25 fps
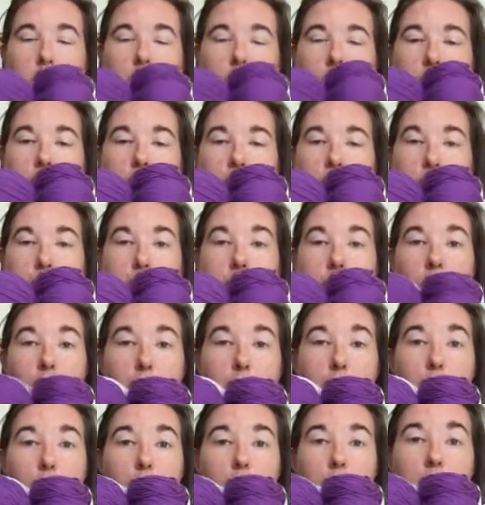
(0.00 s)

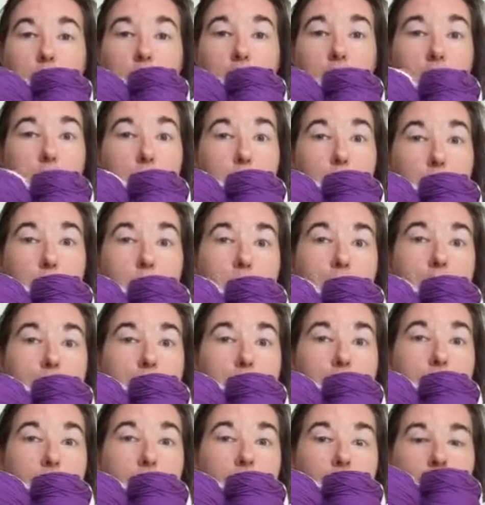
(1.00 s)
my boy Lollipop
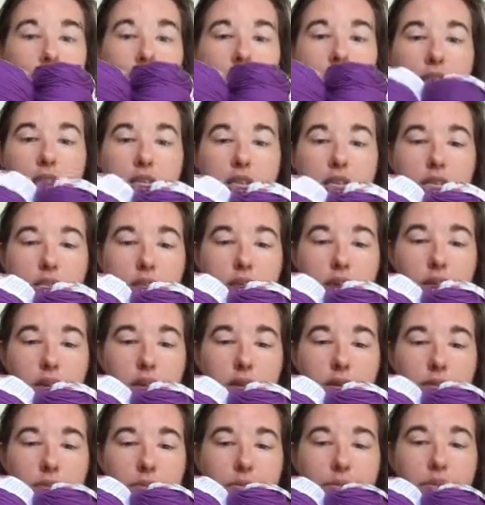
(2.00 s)
in this
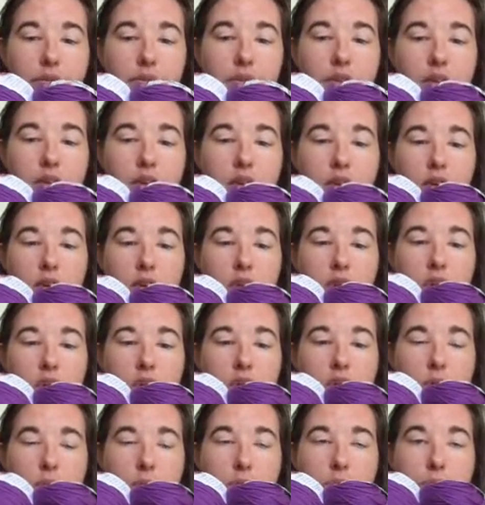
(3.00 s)
colour.
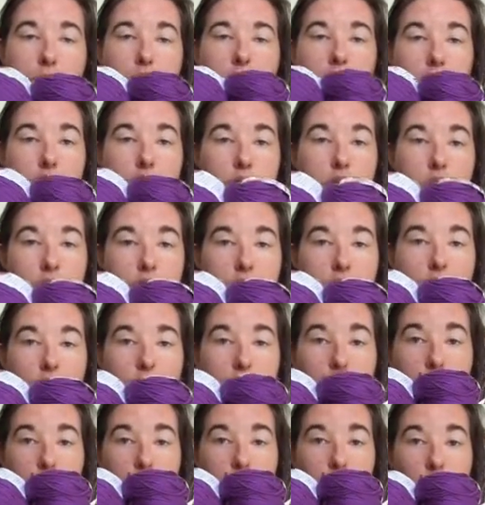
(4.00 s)
But as you'll
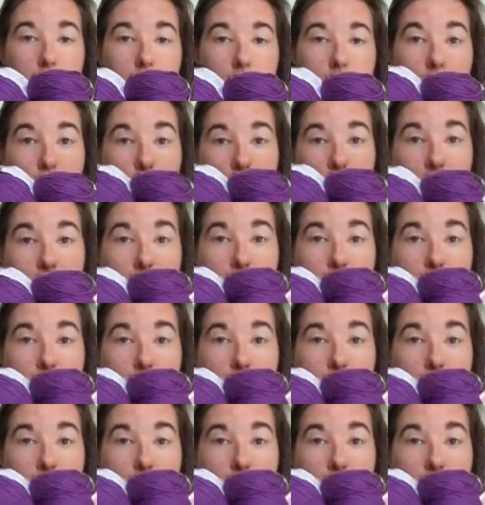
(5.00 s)
see in my works of